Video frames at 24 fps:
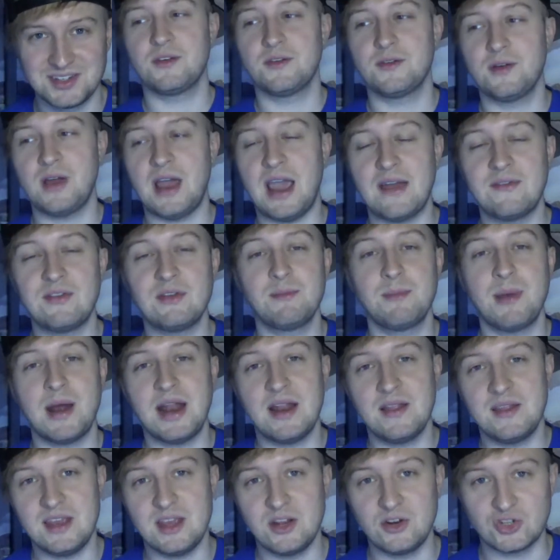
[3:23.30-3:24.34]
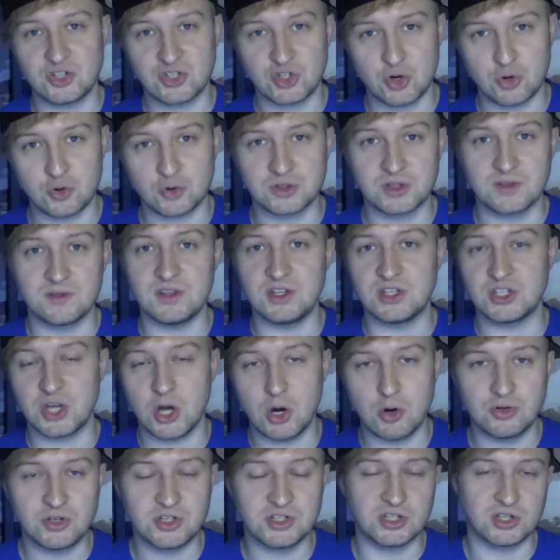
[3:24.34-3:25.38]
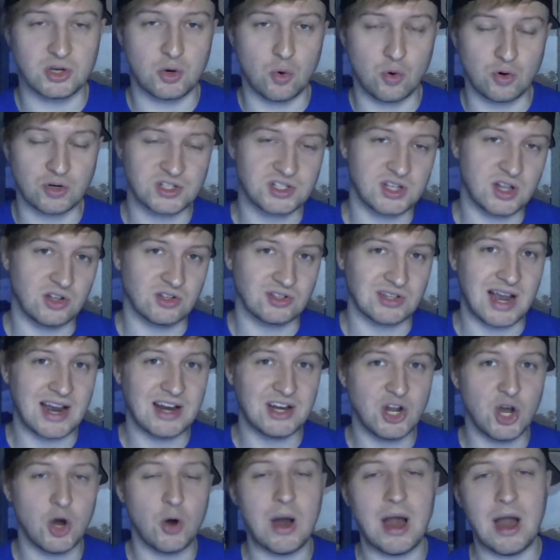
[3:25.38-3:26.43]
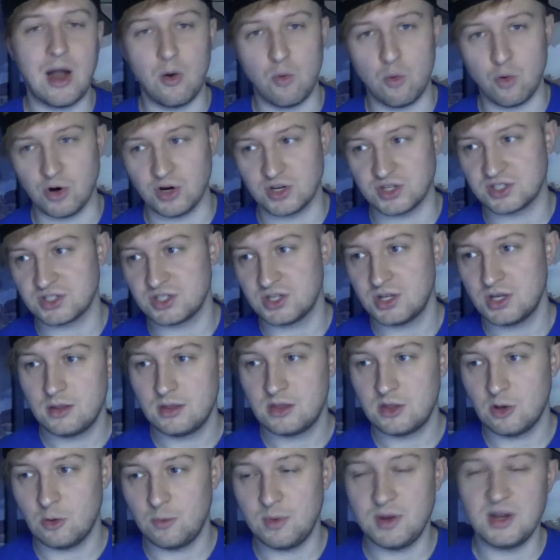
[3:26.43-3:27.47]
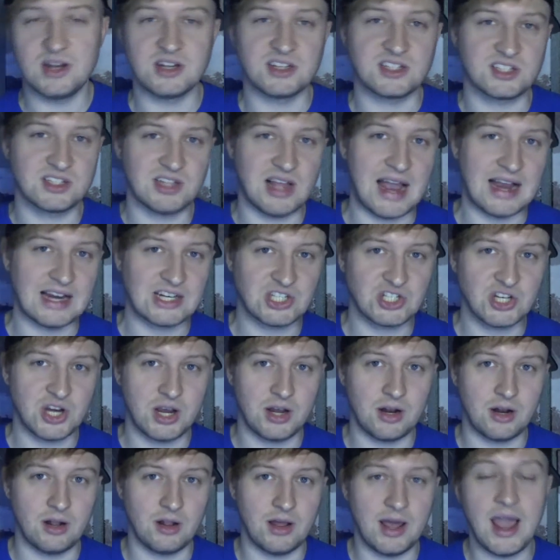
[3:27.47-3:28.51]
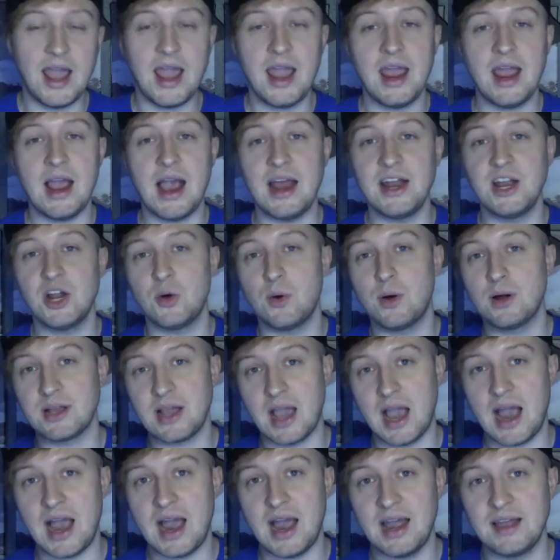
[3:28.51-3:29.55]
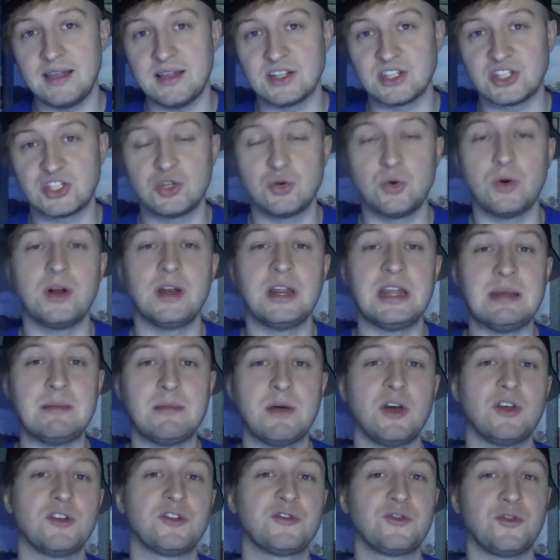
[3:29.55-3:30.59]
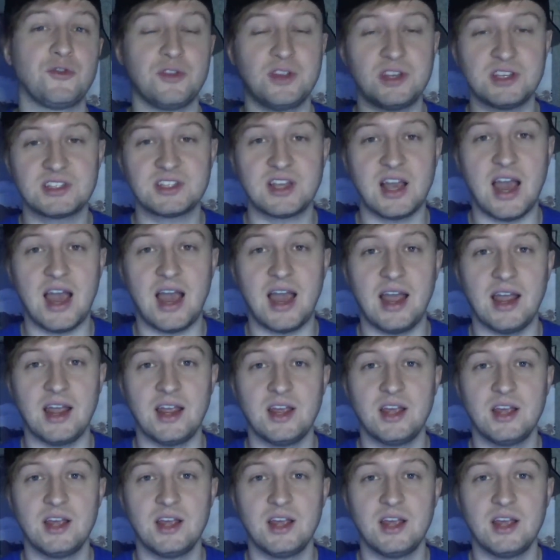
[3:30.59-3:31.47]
Having been in the inner circles of these coaches and course sellers, I know how it works. They'll be in a Slack channel. Hey, I know a guy that's doing emails for this guy.